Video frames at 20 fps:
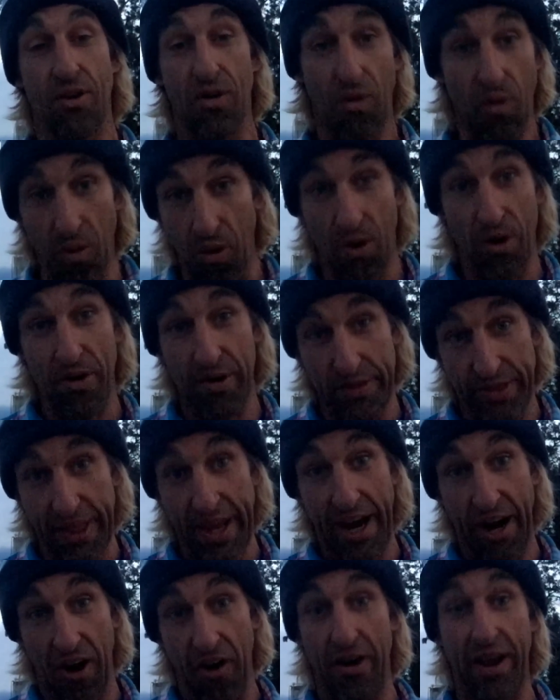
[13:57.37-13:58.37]
or
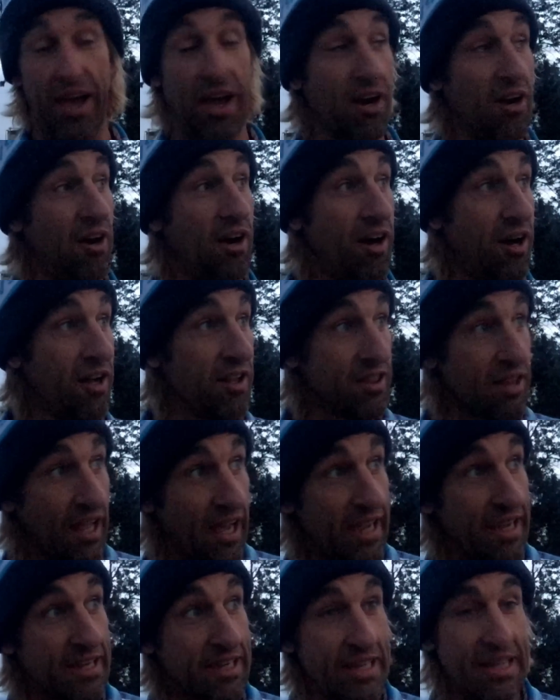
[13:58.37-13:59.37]
there at all.
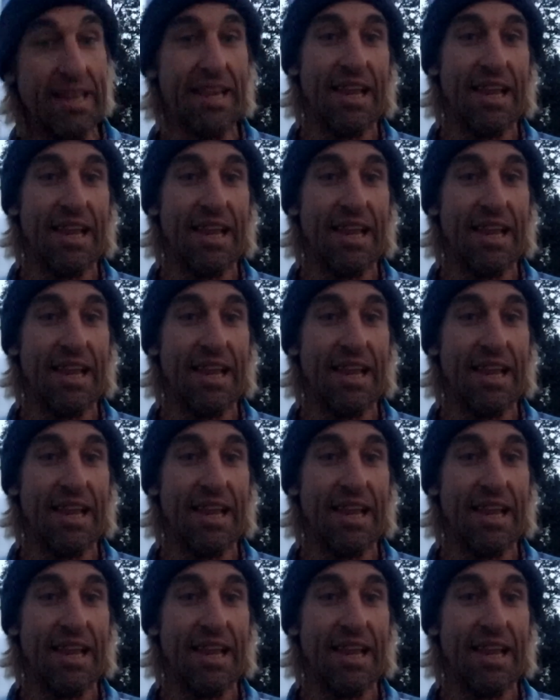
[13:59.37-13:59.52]
Like,